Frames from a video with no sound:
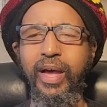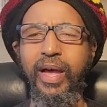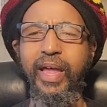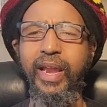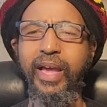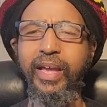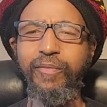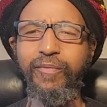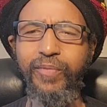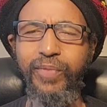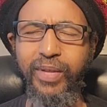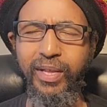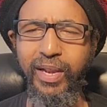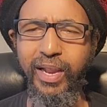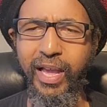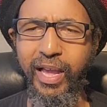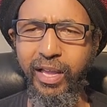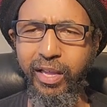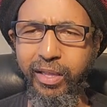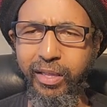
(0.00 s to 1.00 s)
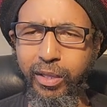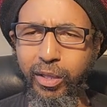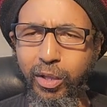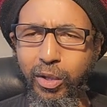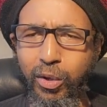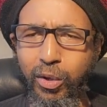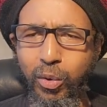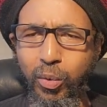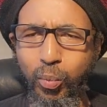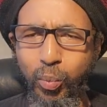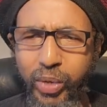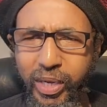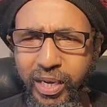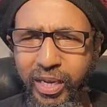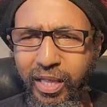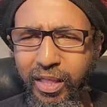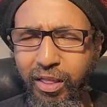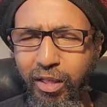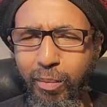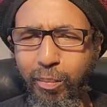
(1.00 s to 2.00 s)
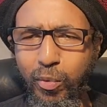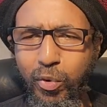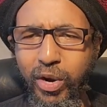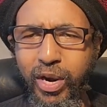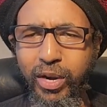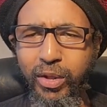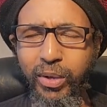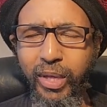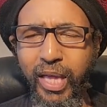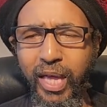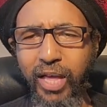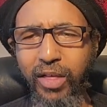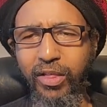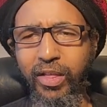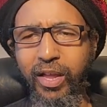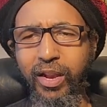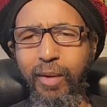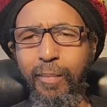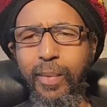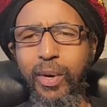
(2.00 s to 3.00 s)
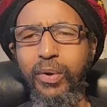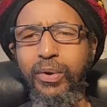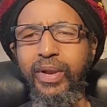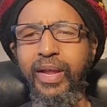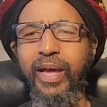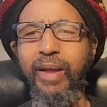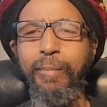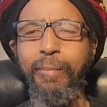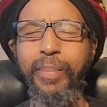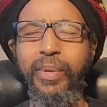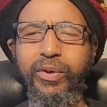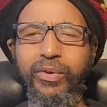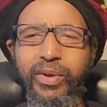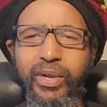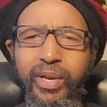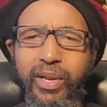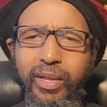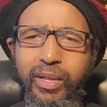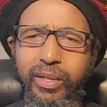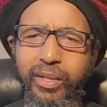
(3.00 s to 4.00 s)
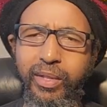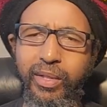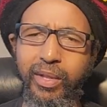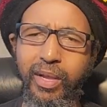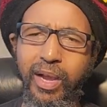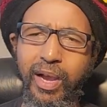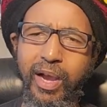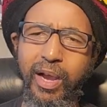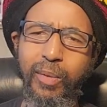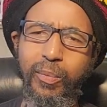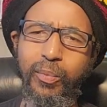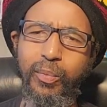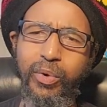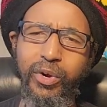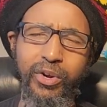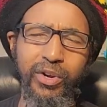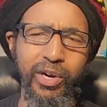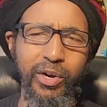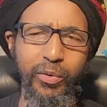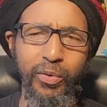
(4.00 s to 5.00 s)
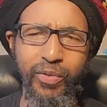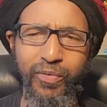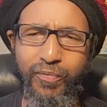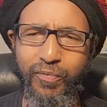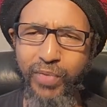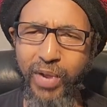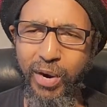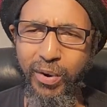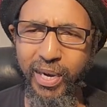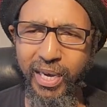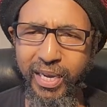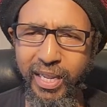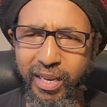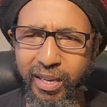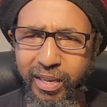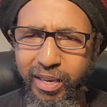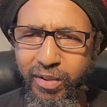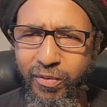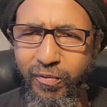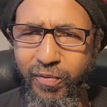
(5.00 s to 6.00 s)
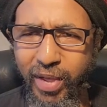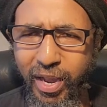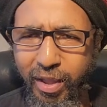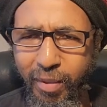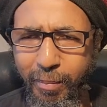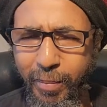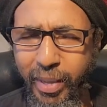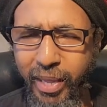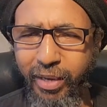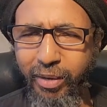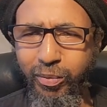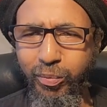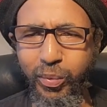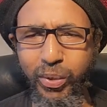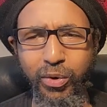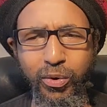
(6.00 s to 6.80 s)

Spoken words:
And I feel like we need some more education about that period, where there was very little development.